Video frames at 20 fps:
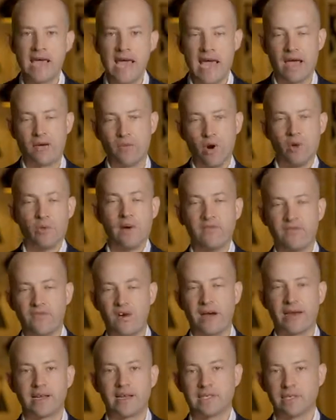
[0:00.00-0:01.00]
And what we're
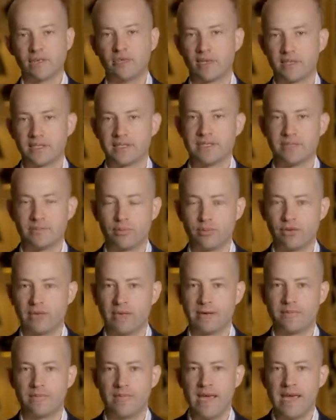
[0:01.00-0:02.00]
finding is a really simple
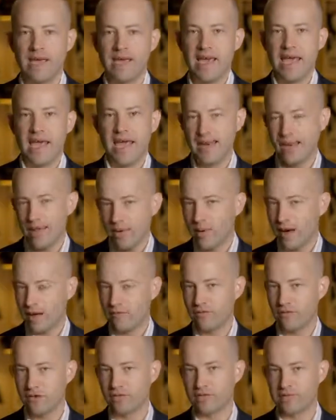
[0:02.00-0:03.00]
thing.
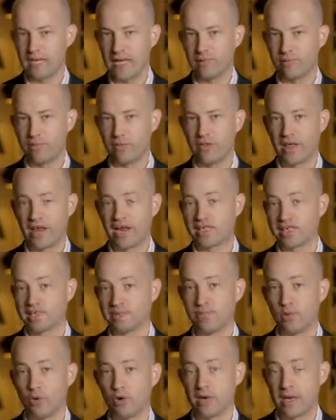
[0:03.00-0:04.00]
Anyone, for example, that has
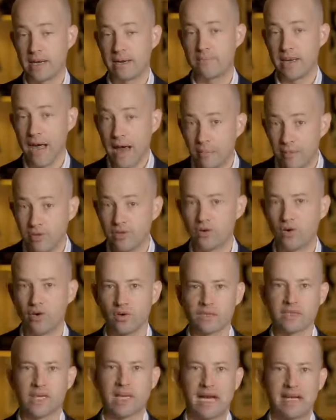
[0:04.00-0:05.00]
bought in maybe the
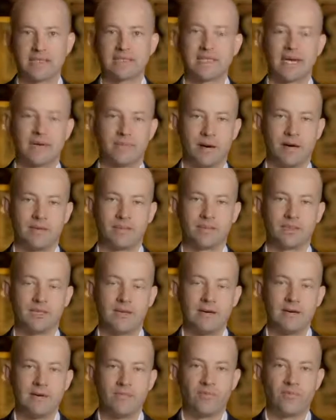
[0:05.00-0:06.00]
course of the last 8 months,
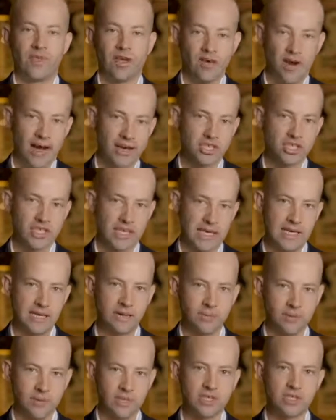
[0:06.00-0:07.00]
they're actually in a
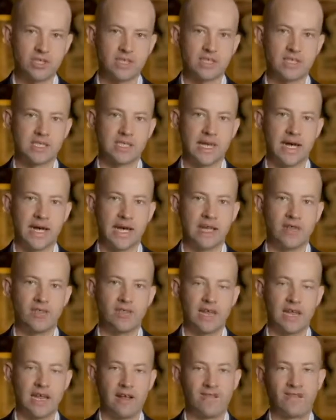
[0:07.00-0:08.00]
position today
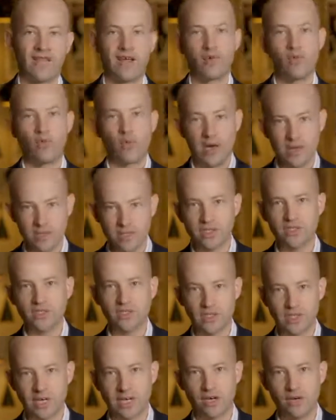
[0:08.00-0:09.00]
that if they went to
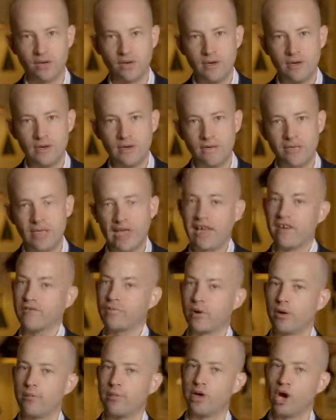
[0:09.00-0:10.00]
sell, they have
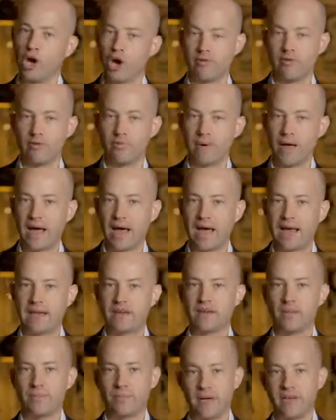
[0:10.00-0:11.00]
probably
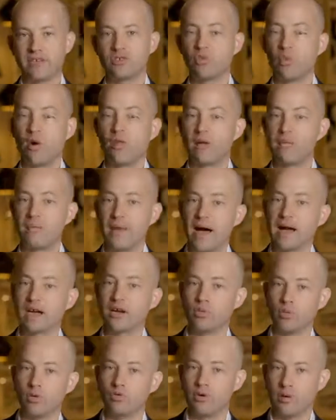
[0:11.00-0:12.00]
overpaid compared to what the
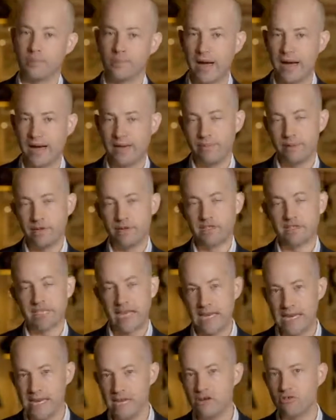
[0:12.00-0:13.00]
market would repay because
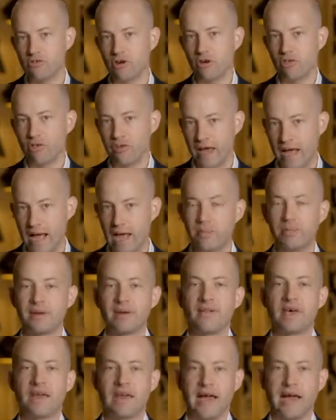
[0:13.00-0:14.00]
any growth that happened
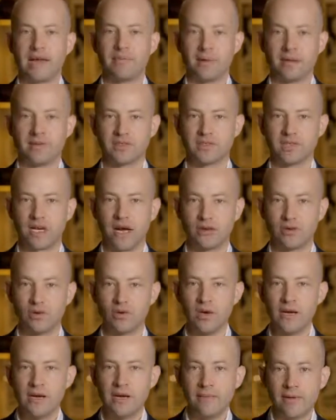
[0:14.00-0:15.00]
in that 8-month
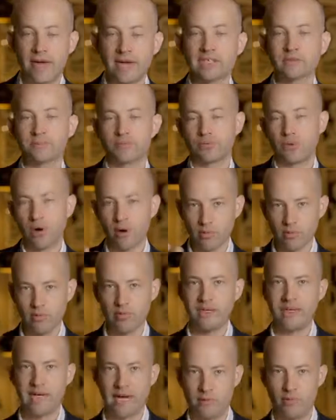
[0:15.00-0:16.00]
cycle has
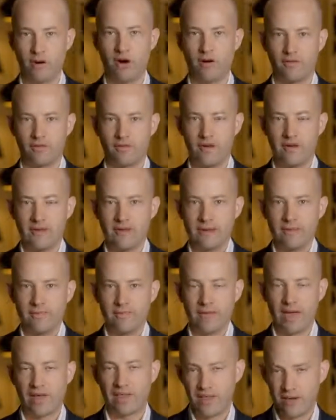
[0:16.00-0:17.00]
probably come off.
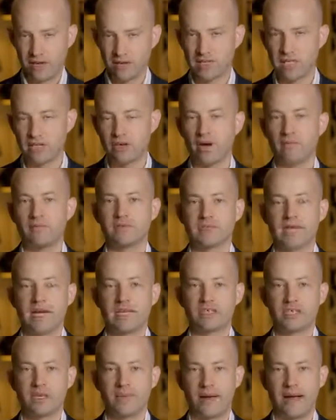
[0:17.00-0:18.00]
Now, the interesting
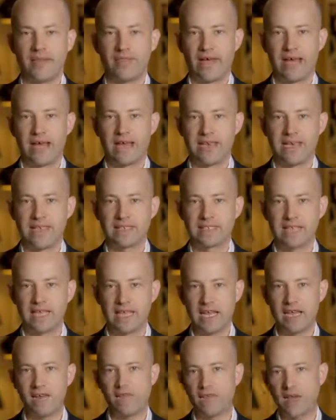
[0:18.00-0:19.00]
conversation about that is that
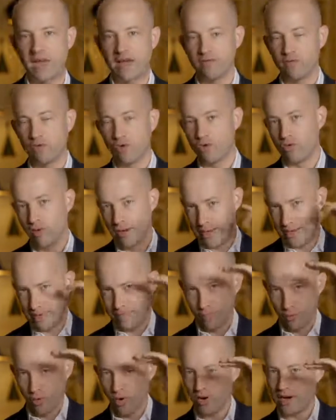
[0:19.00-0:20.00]
if they have already
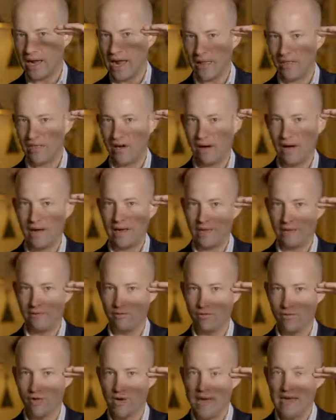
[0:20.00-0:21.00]
bought at the high
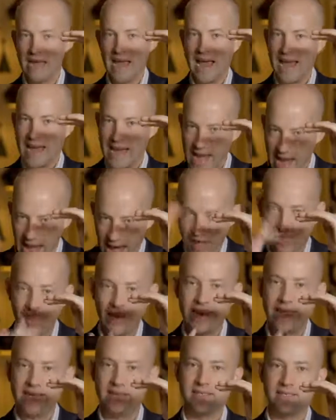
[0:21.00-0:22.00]
level and now
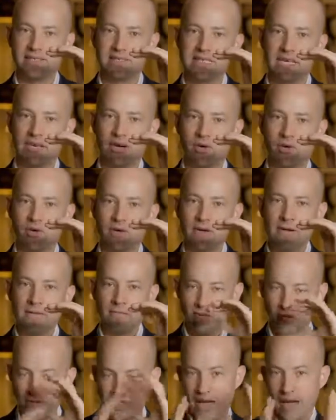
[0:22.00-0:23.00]
they need to sell,
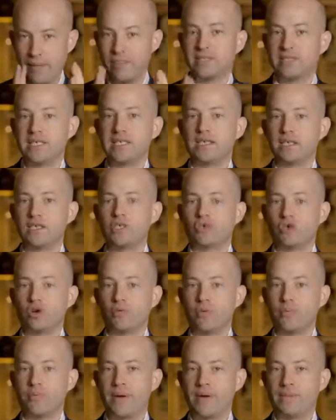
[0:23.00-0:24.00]
that particular
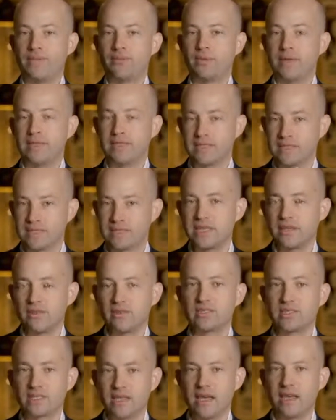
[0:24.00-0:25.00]
group of people is
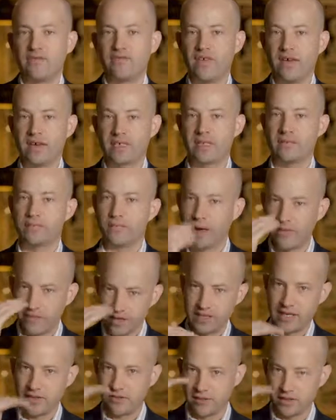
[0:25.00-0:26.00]
seriously affected by the
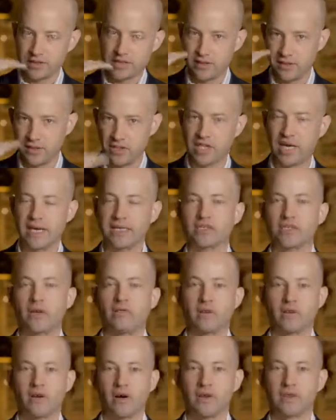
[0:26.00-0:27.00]
difference in the
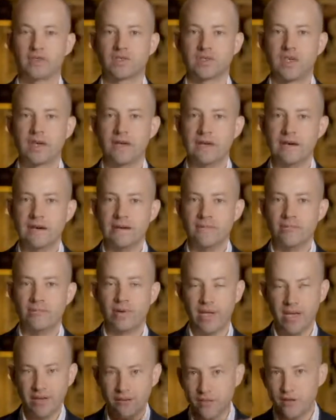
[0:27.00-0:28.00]
changeover costs.
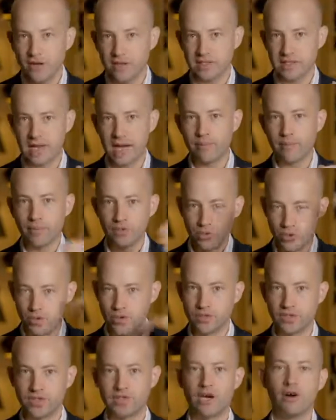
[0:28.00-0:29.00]
But if, for example,
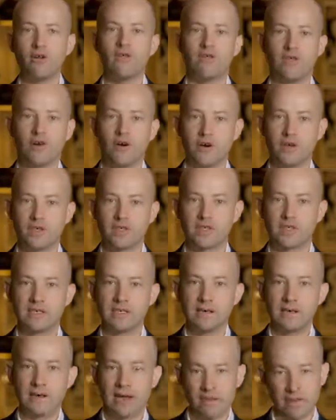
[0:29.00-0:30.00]
you sell first
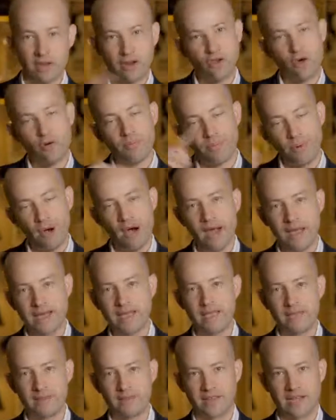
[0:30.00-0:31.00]
and then you're buying
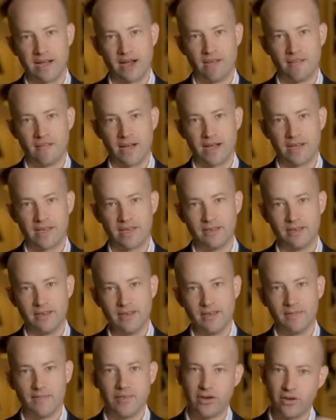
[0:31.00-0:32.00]
into the current market,
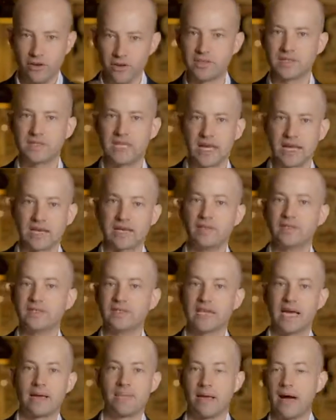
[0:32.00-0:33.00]
then you're selling in the
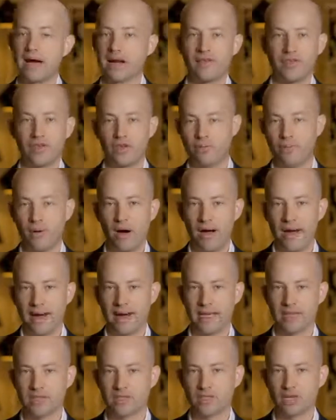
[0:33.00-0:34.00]
same market that you're
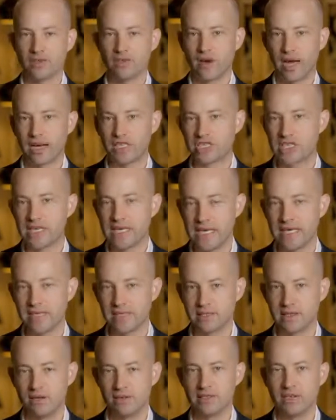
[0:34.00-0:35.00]
buying, and so there actually
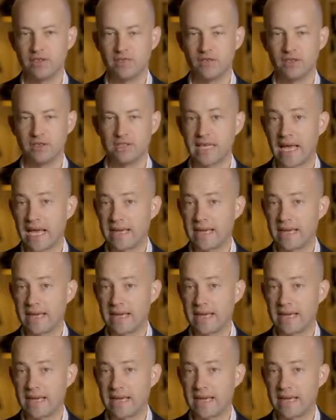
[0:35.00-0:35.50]
is no difference.